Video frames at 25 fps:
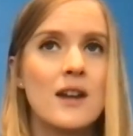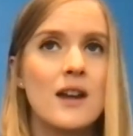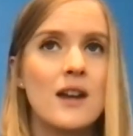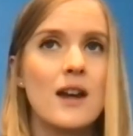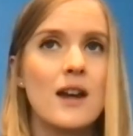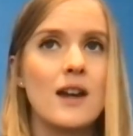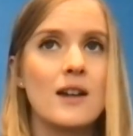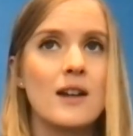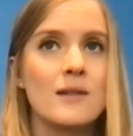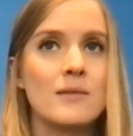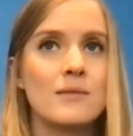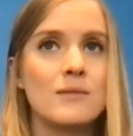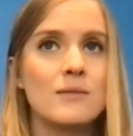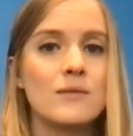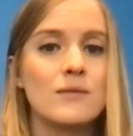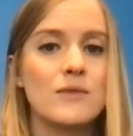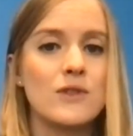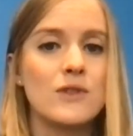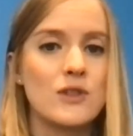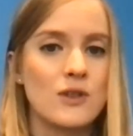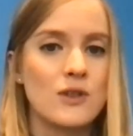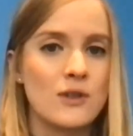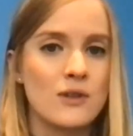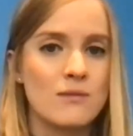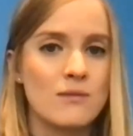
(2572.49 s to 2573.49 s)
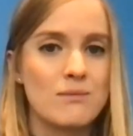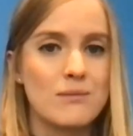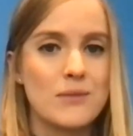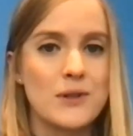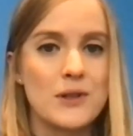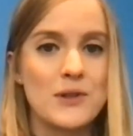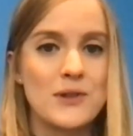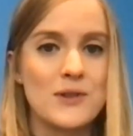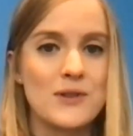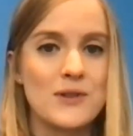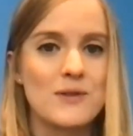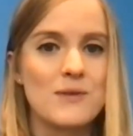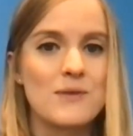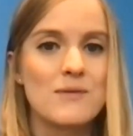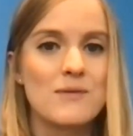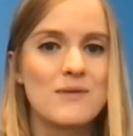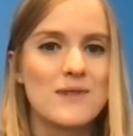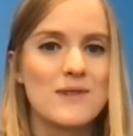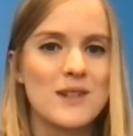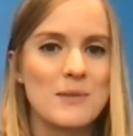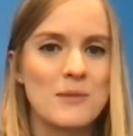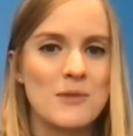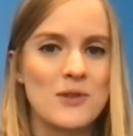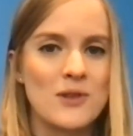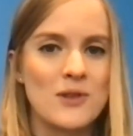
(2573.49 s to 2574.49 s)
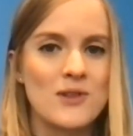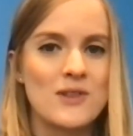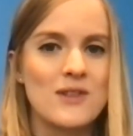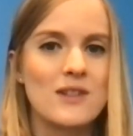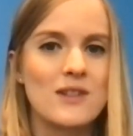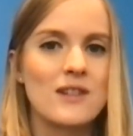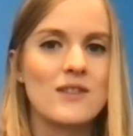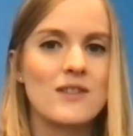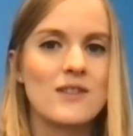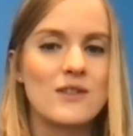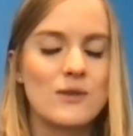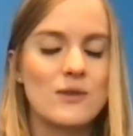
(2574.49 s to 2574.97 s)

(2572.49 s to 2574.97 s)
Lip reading: Because some of those things